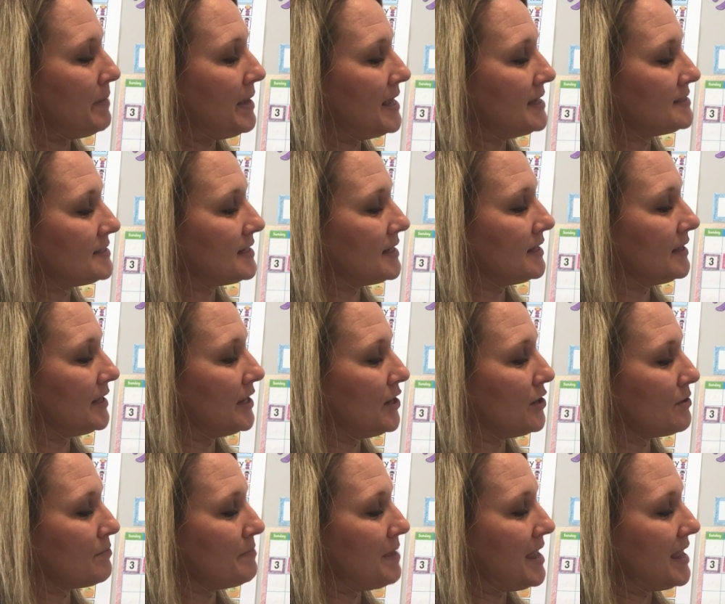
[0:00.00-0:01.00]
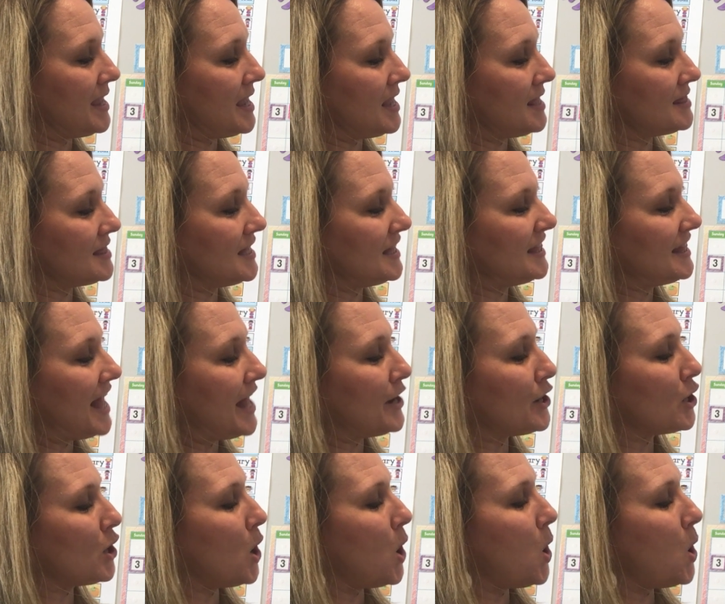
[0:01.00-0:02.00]
Basically, you're making the
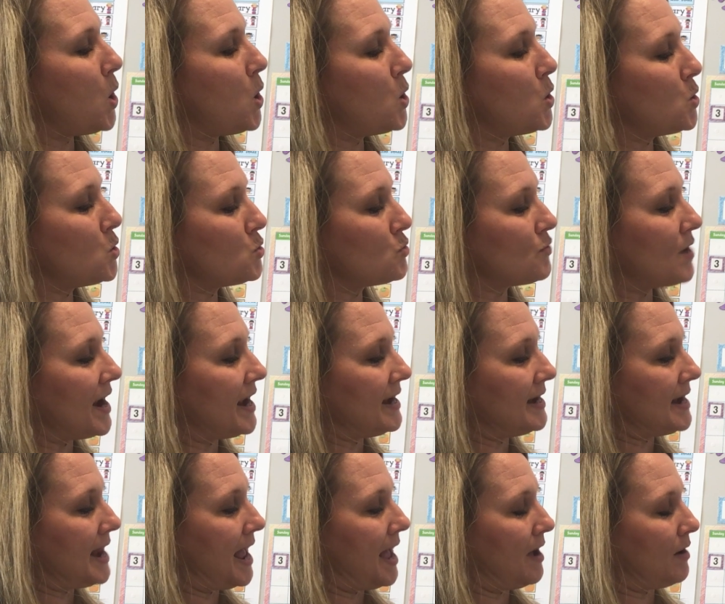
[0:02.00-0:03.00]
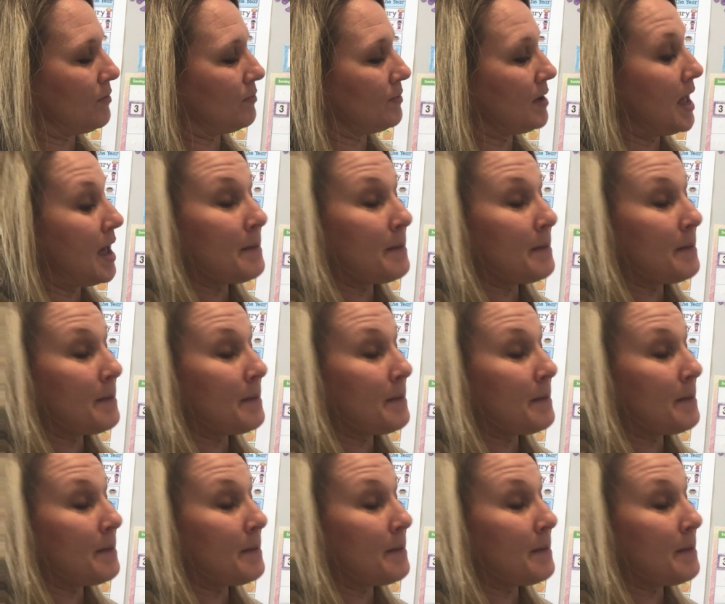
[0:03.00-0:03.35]
letter O right now,